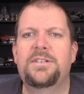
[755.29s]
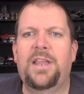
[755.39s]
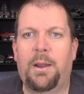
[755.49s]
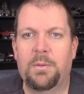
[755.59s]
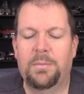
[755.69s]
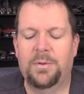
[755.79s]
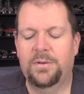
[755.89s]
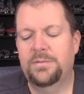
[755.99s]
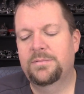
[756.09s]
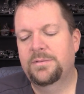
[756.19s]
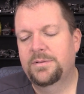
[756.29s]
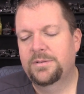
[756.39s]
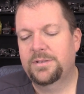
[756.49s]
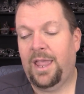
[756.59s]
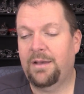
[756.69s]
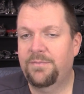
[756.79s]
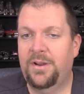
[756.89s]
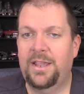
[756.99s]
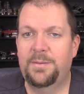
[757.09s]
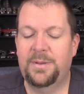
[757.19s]
Terrible. So yeah,
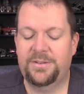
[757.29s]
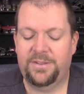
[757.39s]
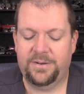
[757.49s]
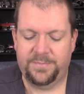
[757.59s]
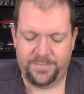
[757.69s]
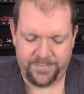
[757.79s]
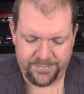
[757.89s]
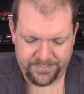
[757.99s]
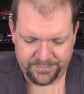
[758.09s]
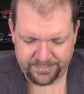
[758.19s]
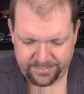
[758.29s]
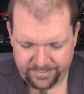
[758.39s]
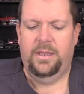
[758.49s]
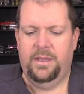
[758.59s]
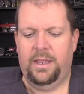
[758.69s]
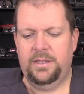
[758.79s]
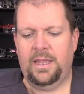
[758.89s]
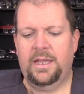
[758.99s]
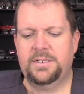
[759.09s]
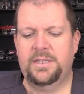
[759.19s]
very hit and miss there. And
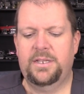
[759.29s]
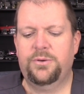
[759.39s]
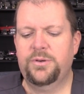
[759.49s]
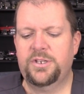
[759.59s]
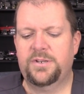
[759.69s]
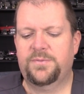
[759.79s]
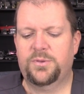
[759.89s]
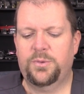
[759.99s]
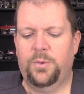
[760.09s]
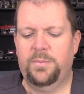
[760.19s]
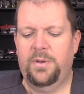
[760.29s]
lastly, Christopher Thorpe.